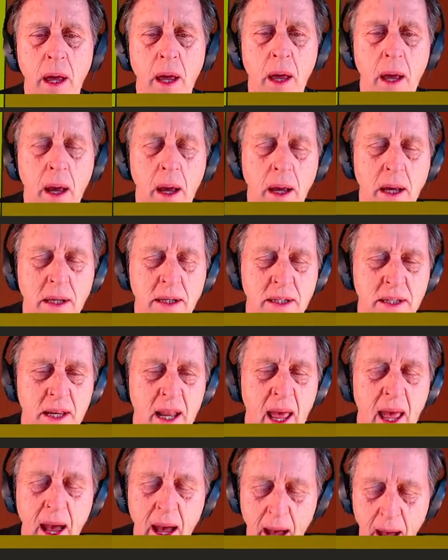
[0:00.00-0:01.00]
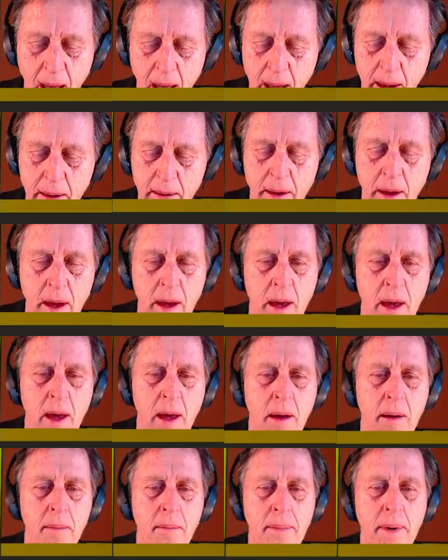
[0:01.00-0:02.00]
Because now
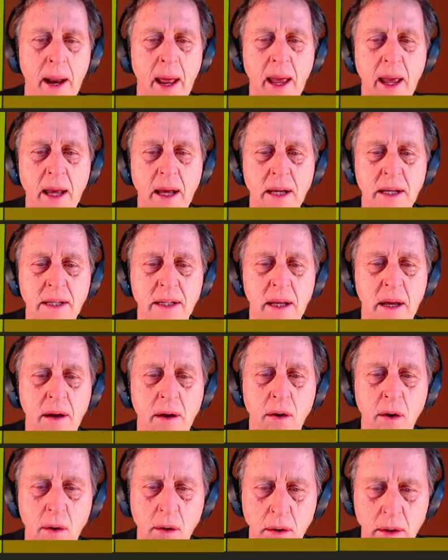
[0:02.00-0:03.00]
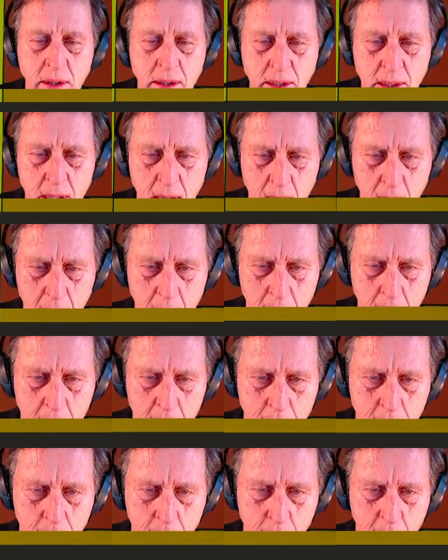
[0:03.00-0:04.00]
black is, of course,
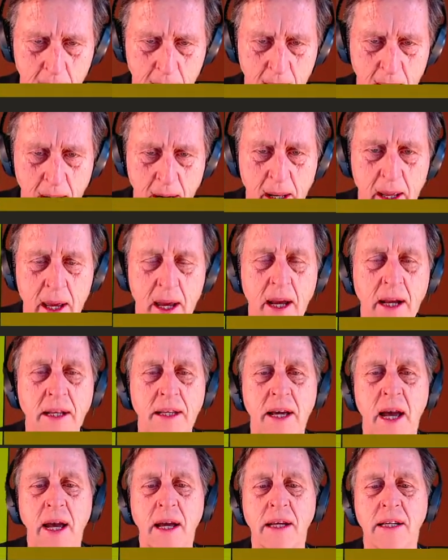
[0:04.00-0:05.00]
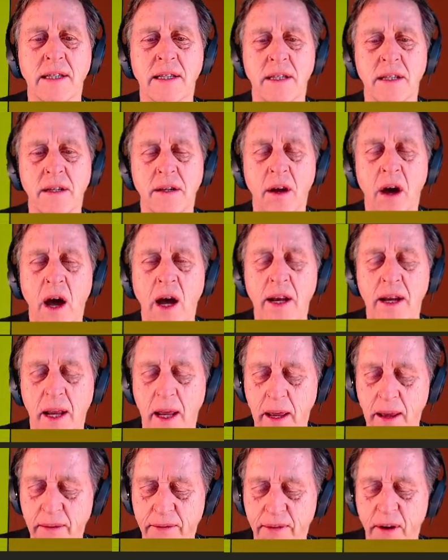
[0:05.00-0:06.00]
threatening king takes knight
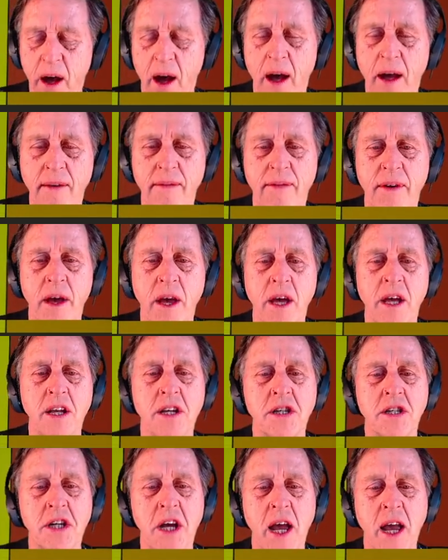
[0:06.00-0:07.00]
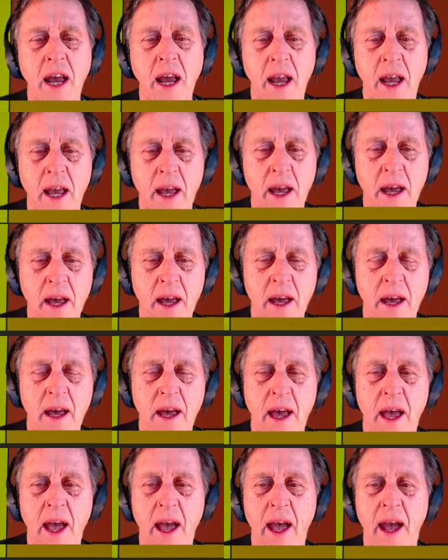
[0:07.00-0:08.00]
E5. Check,
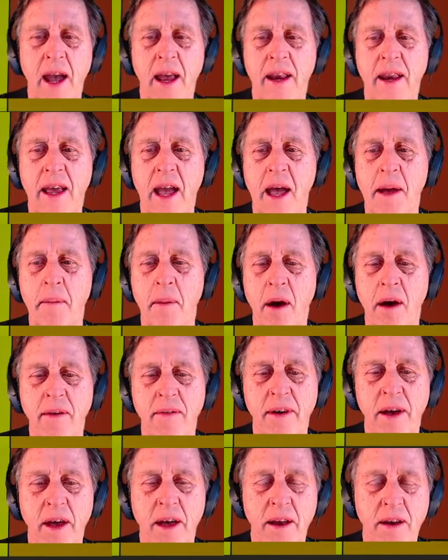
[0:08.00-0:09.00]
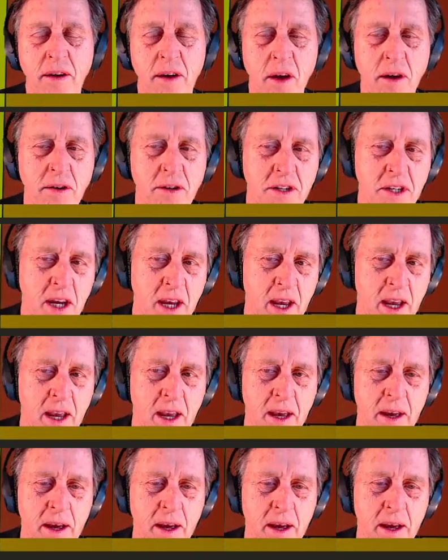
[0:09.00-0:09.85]
and game over. No check.